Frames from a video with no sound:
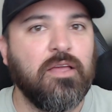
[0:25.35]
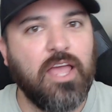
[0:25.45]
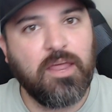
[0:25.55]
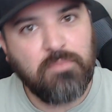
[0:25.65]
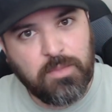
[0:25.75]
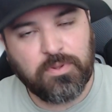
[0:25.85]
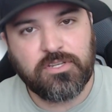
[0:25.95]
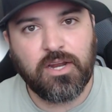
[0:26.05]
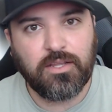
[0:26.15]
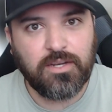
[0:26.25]
and me
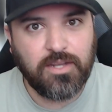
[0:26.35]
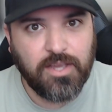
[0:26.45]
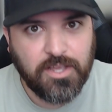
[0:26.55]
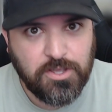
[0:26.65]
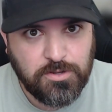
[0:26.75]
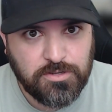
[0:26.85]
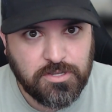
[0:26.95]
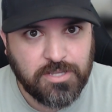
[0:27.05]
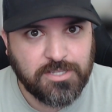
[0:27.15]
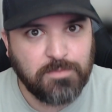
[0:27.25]
particularly I
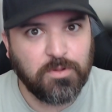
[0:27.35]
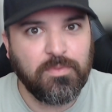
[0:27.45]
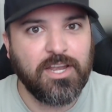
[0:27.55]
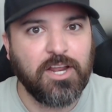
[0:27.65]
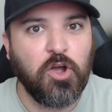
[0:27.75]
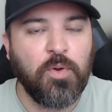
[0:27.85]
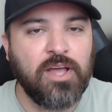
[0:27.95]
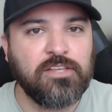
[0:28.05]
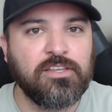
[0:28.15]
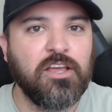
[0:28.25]
use Simple Mining
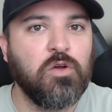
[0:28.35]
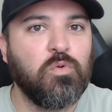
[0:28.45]
OS